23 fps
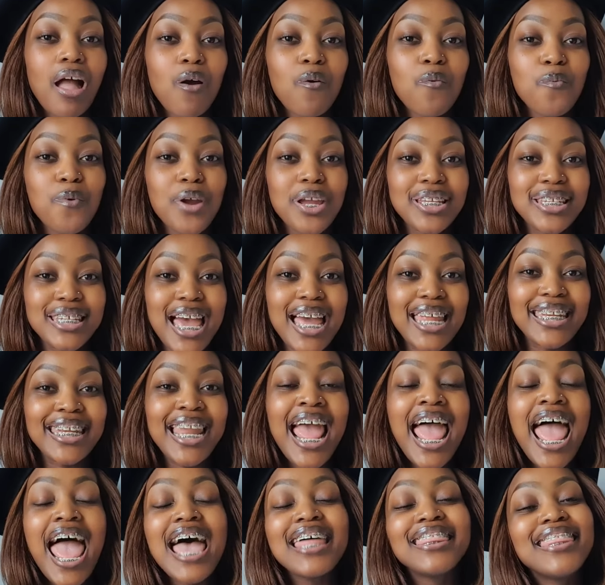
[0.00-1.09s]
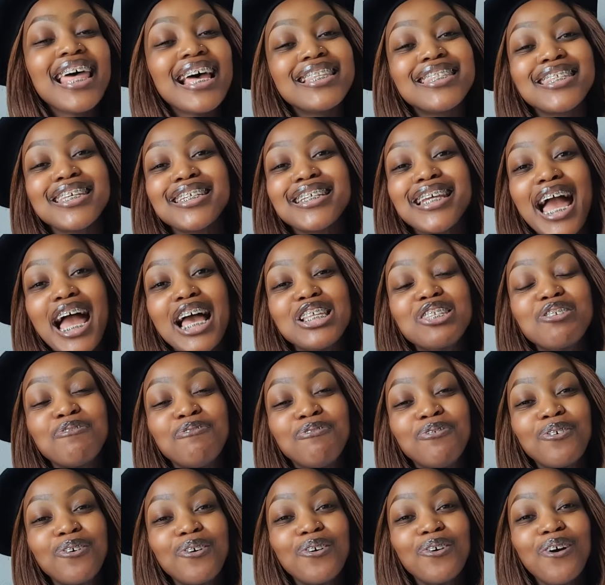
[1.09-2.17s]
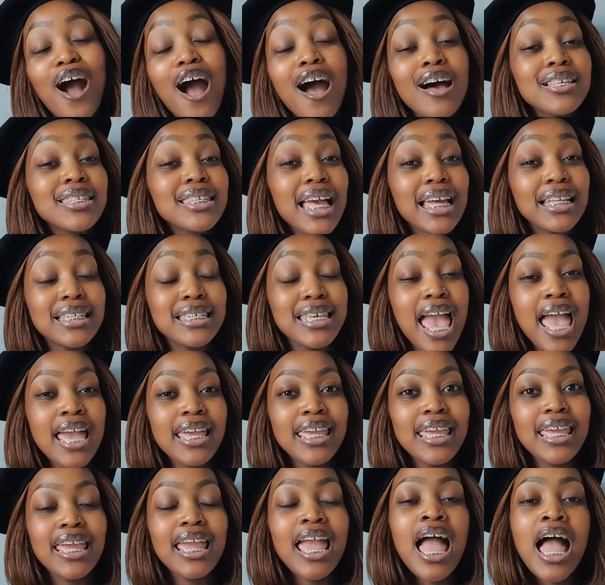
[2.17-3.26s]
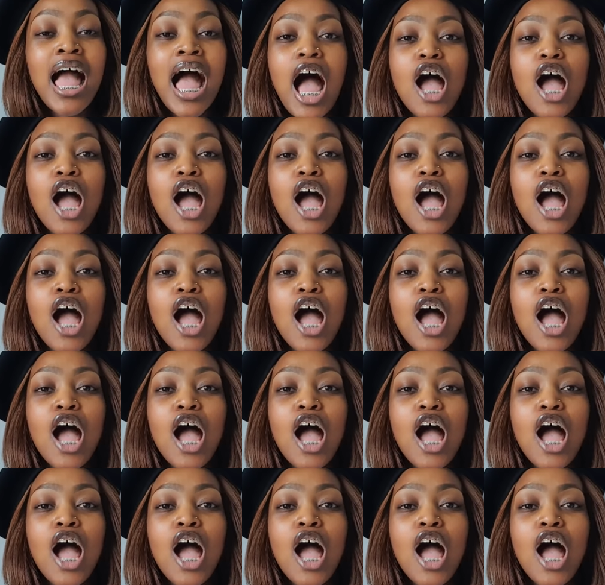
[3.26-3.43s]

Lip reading: We're done. And that's it, guys, for Ask Aunty Agy.